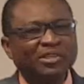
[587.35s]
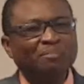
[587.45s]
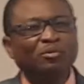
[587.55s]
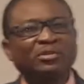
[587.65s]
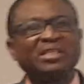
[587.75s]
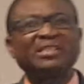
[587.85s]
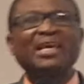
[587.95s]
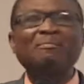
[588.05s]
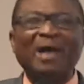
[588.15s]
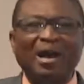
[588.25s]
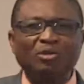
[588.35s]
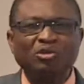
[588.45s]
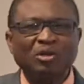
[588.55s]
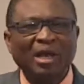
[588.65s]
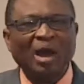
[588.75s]
says Moses came out
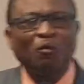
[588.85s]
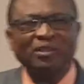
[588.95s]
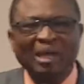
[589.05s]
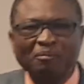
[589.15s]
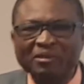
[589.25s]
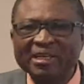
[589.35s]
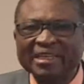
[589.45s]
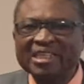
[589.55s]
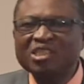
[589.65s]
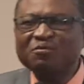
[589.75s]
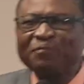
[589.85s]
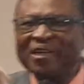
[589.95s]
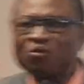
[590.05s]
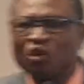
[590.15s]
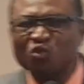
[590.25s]
and what happened? His
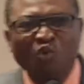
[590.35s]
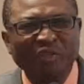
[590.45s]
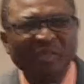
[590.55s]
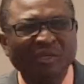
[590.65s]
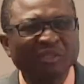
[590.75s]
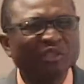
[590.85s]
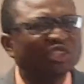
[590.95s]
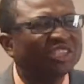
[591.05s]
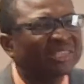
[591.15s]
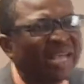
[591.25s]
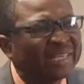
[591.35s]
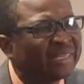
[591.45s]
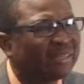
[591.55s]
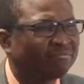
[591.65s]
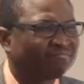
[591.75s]
face was what?
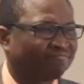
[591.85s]
Shining.